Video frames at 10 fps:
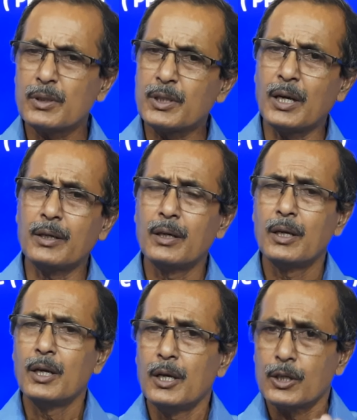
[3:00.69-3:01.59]
Done.
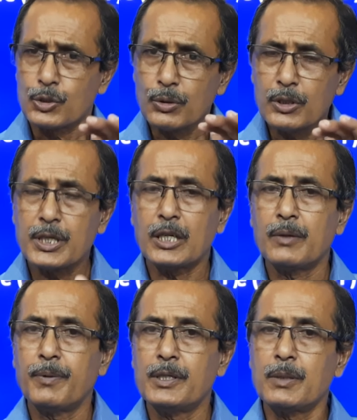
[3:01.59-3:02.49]
So he
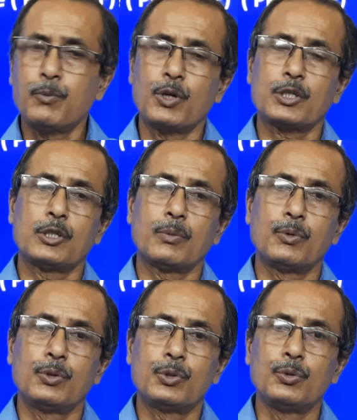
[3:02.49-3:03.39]
sacrificed the production of
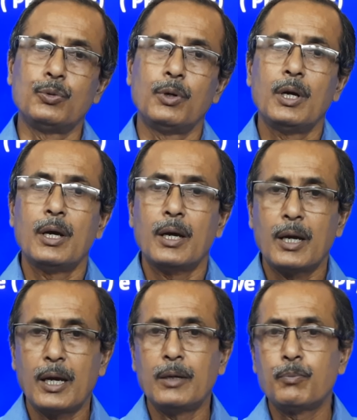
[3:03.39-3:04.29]
good two
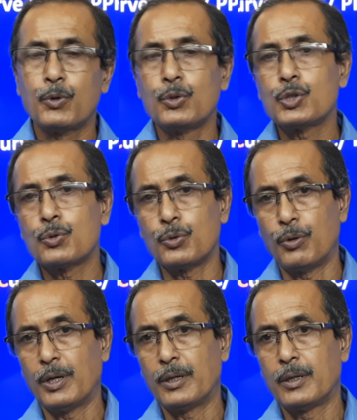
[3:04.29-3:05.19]
and produce good
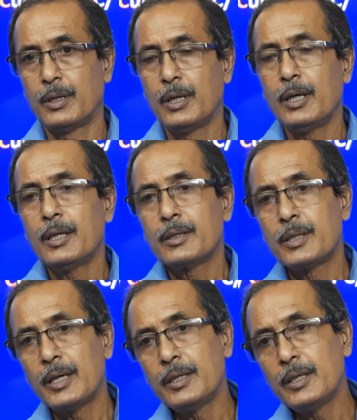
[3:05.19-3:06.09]
one.
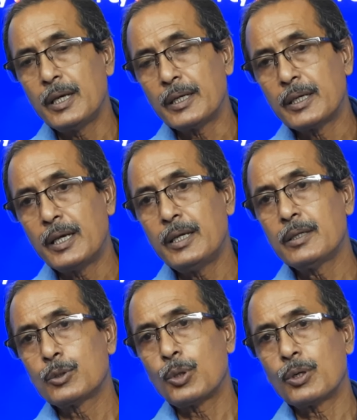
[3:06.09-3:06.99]
Then he
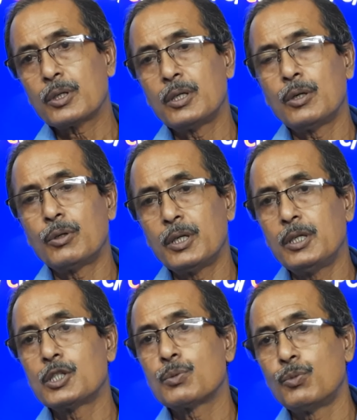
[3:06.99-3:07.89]
again thought, he
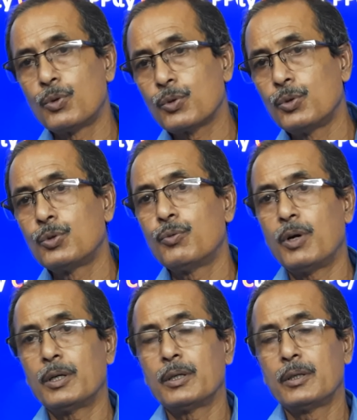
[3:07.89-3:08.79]
needs more good
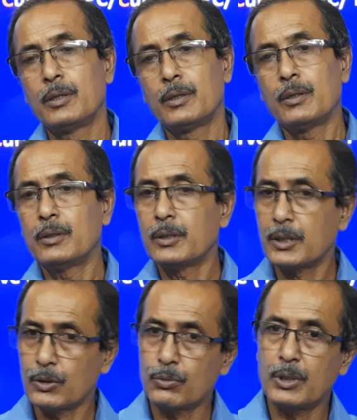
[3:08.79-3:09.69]
one. He
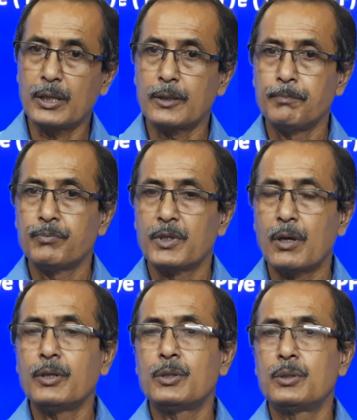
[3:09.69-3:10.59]
can do that.
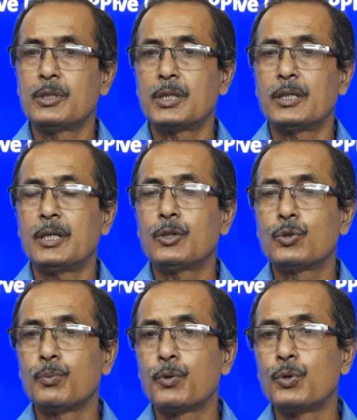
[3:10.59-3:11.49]
Now he decided
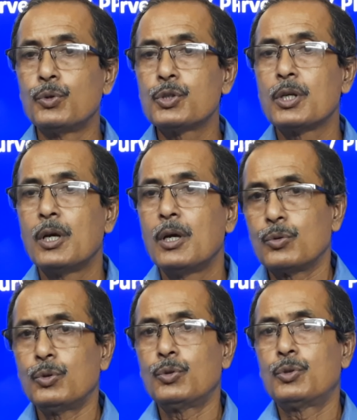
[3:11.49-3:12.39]
to produce
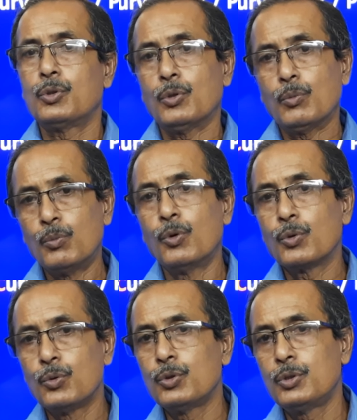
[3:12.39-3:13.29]
more
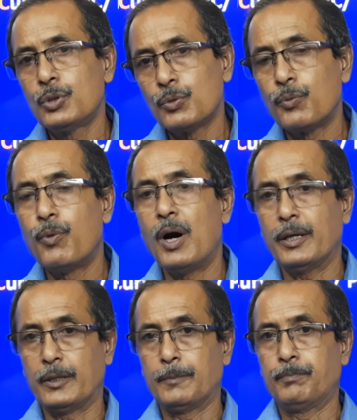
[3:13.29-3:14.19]
good
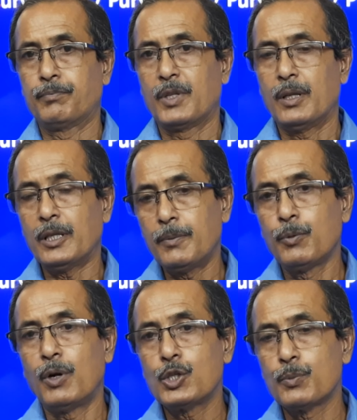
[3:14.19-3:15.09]
one. If he
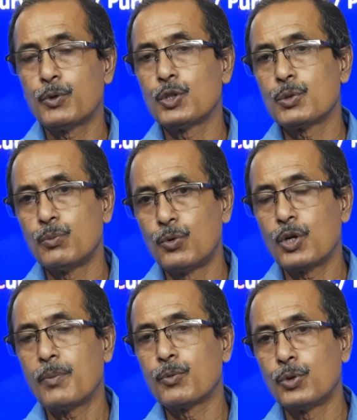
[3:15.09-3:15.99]
wants to produce
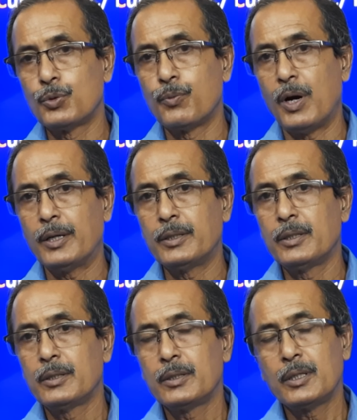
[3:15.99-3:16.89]
more of good
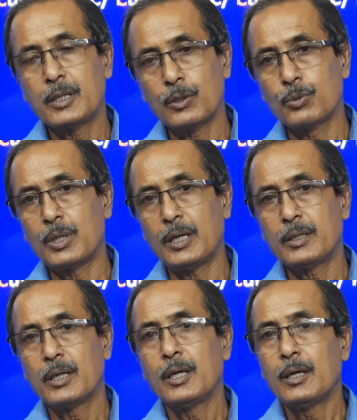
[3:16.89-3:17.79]
one, he can do
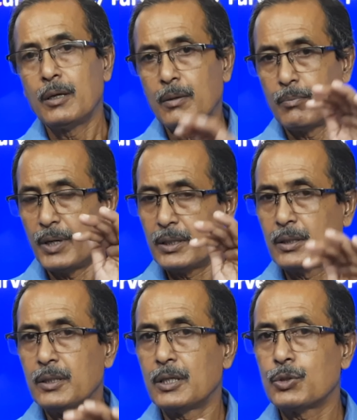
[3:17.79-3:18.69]
that,
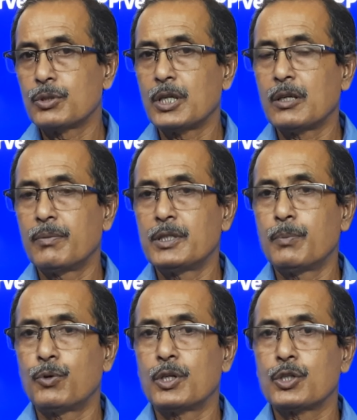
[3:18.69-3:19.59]
but he has to sacrifice the
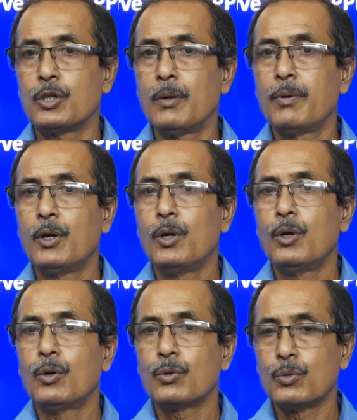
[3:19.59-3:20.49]
production of
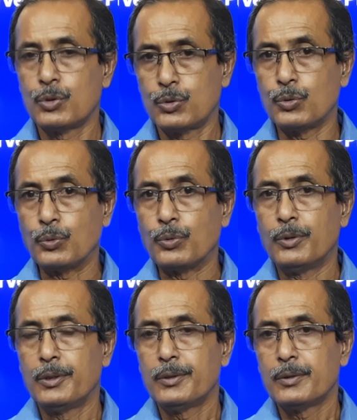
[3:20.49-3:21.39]
good two.
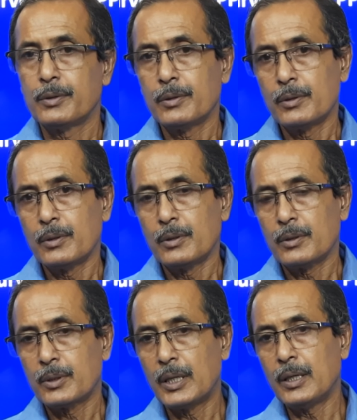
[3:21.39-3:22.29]

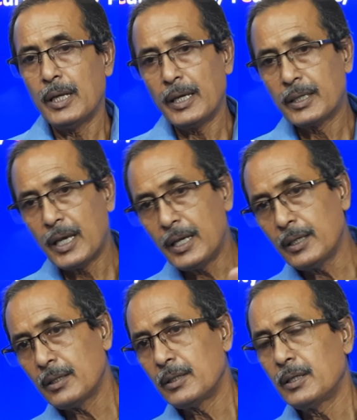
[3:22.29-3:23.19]
Then
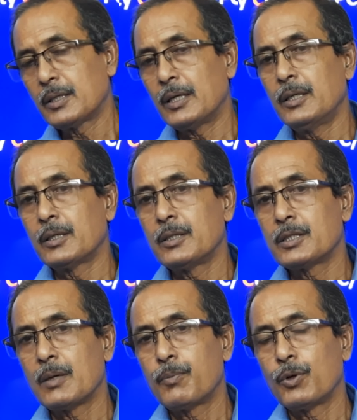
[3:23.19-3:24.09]
again he can
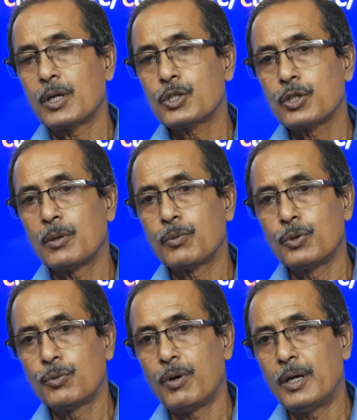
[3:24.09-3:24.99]
increase the production of
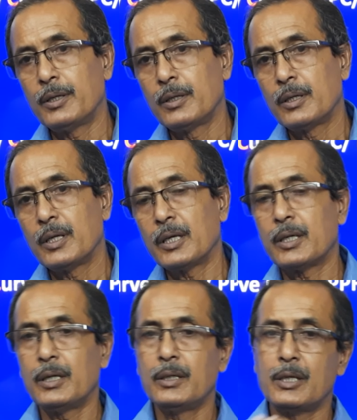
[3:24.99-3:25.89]
good one.
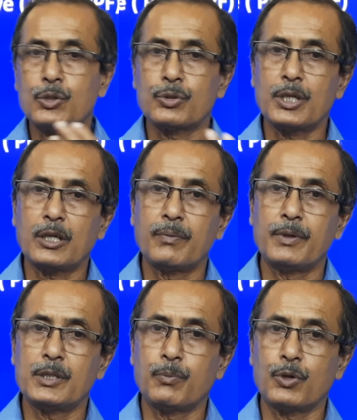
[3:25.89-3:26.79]
Again he has to
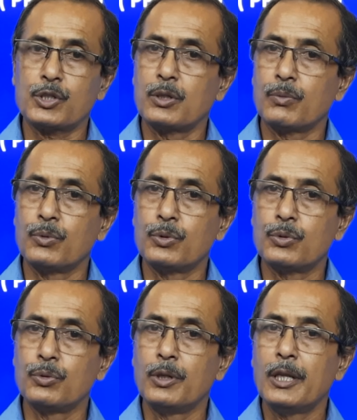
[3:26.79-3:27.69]
sacrifice the production of
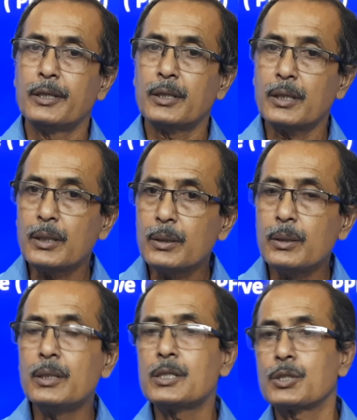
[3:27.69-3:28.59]
good two.
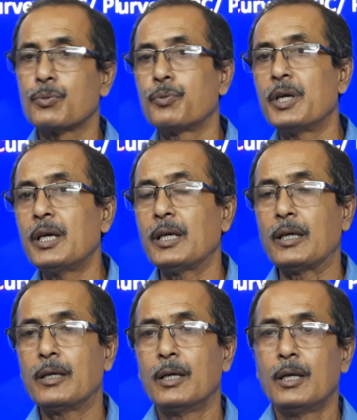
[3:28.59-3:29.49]
In this way,